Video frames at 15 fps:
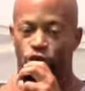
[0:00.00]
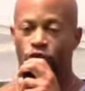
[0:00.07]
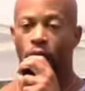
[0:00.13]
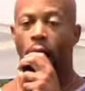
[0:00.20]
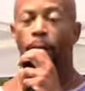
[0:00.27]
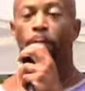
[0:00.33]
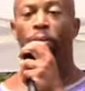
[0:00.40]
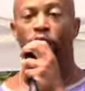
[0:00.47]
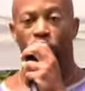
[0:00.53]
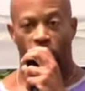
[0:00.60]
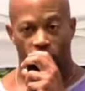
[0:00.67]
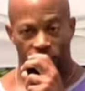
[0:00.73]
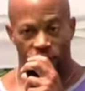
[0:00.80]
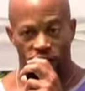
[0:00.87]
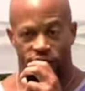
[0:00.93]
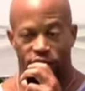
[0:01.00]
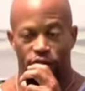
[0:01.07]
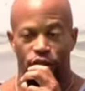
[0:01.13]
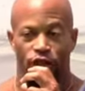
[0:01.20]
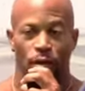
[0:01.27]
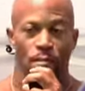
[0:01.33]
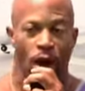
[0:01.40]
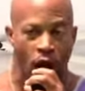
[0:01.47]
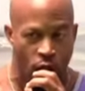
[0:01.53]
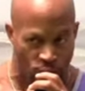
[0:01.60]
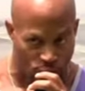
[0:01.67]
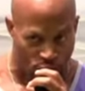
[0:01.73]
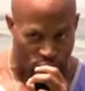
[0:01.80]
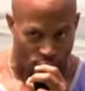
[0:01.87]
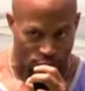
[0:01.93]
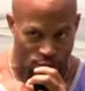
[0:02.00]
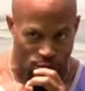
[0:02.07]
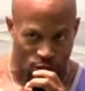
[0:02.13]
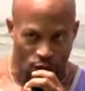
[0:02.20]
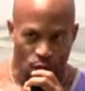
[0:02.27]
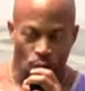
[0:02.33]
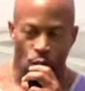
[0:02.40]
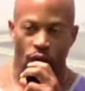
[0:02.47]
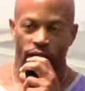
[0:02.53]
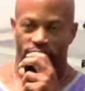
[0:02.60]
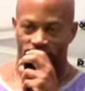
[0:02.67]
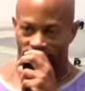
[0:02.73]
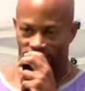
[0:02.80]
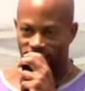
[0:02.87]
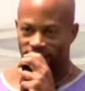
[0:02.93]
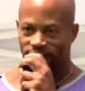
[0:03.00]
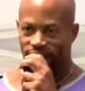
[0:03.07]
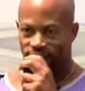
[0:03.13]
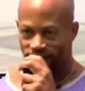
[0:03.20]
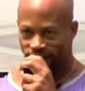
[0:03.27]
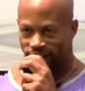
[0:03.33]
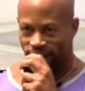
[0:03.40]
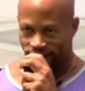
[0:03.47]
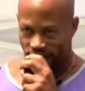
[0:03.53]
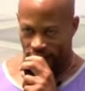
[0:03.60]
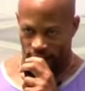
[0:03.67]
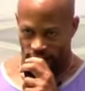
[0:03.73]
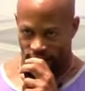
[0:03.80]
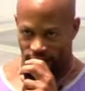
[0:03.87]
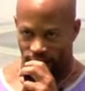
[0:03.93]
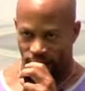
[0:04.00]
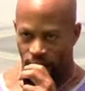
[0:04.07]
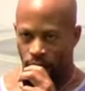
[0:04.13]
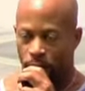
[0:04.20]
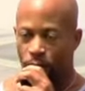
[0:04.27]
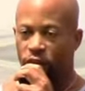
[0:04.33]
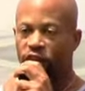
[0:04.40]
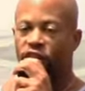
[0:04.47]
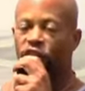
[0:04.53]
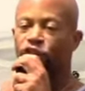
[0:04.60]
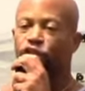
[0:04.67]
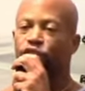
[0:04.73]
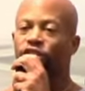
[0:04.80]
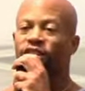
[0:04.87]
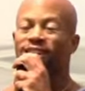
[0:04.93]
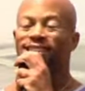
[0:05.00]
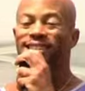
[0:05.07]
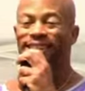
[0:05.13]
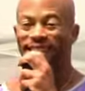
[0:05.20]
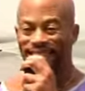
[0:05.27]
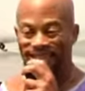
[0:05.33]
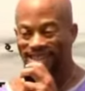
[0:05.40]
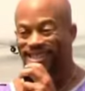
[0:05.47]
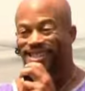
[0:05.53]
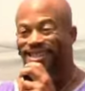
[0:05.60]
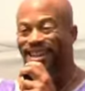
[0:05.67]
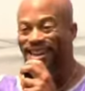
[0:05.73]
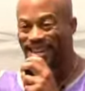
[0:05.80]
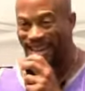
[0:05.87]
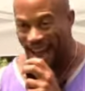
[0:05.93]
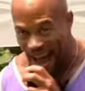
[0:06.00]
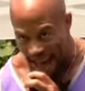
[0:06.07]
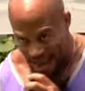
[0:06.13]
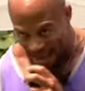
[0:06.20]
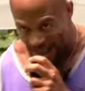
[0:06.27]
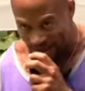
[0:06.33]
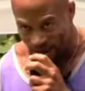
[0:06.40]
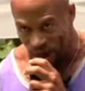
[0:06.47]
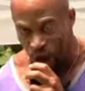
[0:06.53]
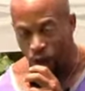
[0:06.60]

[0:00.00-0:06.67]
Do not put off until tomorrow what can get done today, because your decisions today